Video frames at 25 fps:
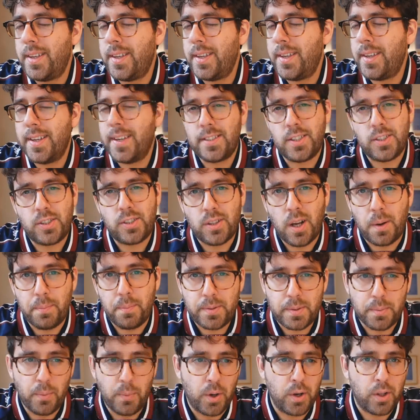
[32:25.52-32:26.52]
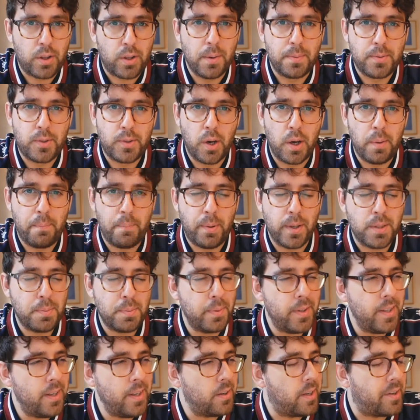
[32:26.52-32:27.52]
It to stop smaller clubs going
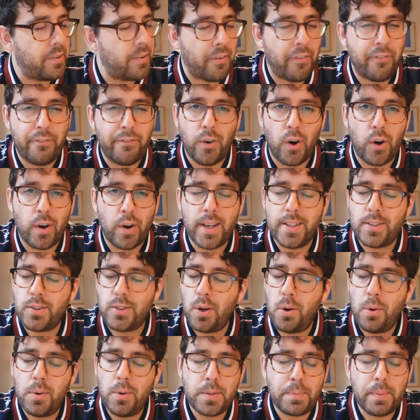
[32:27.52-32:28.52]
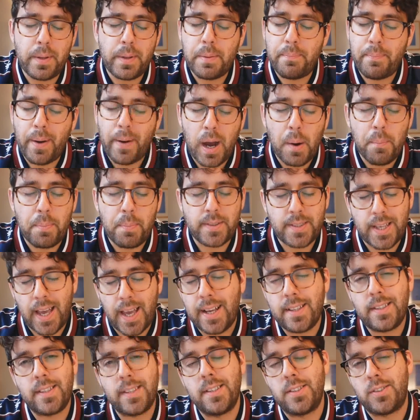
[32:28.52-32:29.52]
bust, but they don't give a fuck. It's always been about
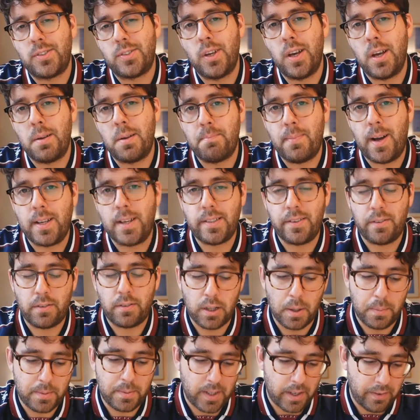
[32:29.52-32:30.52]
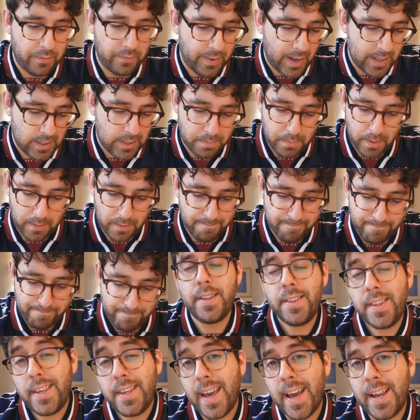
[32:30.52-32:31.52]
protecting the certain massive clubs and investment.
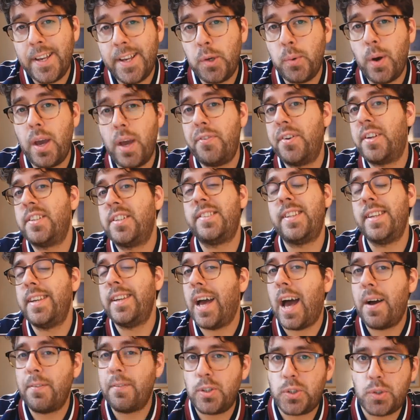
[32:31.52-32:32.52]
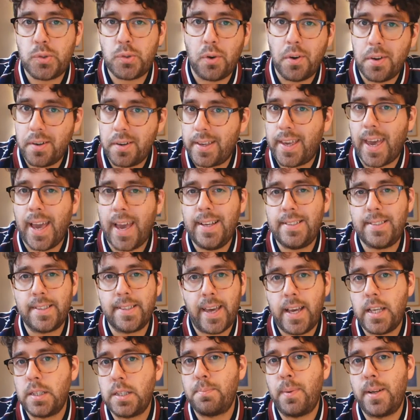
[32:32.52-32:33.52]
In the end, UEFA just didn't have a strong case
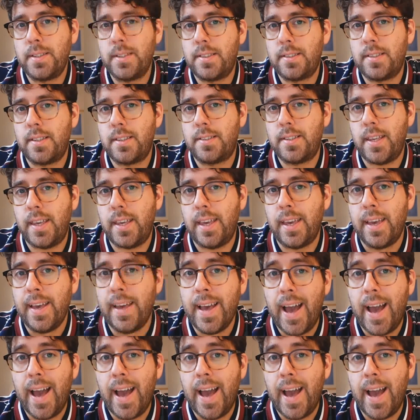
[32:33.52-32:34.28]
against Manchester City,